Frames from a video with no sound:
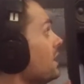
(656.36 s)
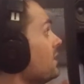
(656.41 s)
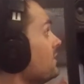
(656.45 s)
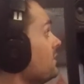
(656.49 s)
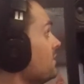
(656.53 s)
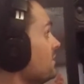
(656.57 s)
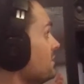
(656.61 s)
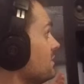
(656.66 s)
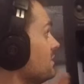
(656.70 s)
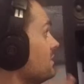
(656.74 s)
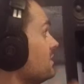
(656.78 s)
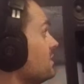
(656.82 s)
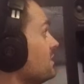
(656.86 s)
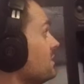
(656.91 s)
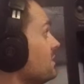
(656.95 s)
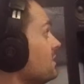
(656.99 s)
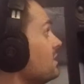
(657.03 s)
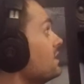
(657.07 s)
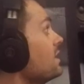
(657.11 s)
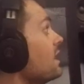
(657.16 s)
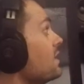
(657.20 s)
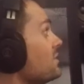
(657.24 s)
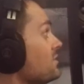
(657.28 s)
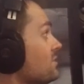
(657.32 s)
and now.
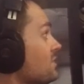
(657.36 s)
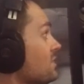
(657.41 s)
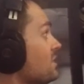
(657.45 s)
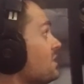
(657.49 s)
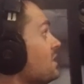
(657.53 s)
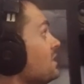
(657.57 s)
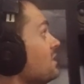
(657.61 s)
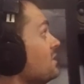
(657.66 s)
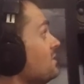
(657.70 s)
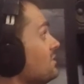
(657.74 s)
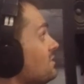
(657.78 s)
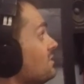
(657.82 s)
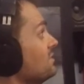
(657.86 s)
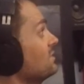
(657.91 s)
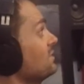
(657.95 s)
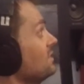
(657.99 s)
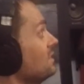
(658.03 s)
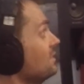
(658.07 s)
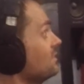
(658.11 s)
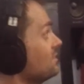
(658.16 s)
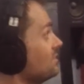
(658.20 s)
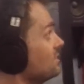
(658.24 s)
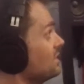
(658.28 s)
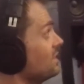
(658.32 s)
Yes, it is.
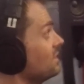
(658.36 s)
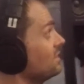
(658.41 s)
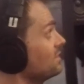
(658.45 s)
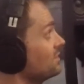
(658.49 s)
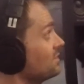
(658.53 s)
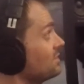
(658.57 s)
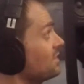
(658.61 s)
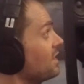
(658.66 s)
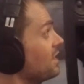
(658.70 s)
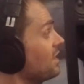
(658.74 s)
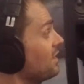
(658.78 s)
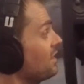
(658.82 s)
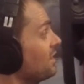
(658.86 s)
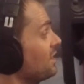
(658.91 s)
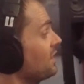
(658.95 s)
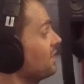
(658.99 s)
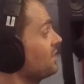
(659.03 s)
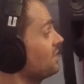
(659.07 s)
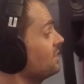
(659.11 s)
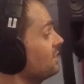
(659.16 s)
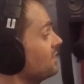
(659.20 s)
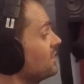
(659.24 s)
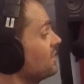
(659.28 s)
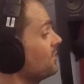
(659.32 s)
It's, it is now.
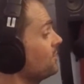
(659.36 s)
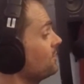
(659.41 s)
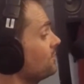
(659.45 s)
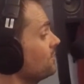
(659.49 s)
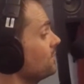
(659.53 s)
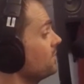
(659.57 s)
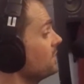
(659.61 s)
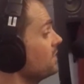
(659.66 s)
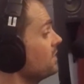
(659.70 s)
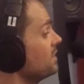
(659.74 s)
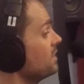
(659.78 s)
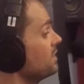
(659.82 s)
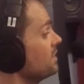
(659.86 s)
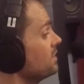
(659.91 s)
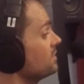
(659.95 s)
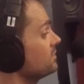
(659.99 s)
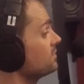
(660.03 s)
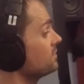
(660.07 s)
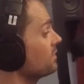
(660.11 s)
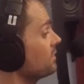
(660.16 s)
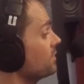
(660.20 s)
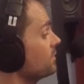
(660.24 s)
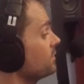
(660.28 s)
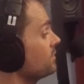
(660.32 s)
And um,
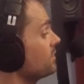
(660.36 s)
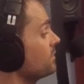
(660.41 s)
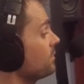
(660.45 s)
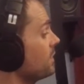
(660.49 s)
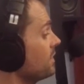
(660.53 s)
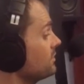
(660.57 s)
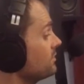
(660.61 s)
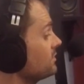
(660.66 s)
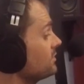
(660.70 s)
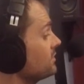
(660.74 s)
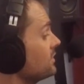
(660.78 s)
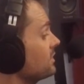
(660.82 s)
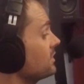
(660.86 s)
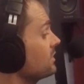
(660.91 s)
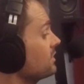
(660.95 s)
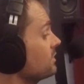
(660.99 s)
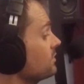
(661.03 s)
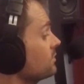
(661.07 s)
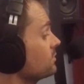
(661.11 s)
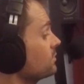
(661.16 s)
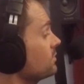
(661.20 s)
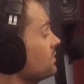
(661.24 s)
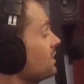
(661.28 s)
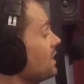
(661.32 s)
so the amazing thing
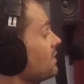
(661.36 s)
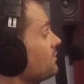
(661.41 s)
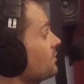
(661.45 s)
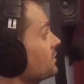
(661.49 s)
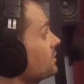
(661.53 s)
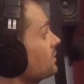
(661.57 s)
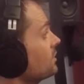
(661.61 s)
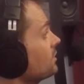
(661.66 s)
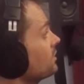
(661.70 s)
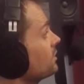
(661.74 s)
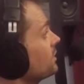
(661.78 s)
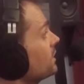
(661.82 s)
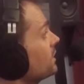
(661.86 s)
is when you have a goal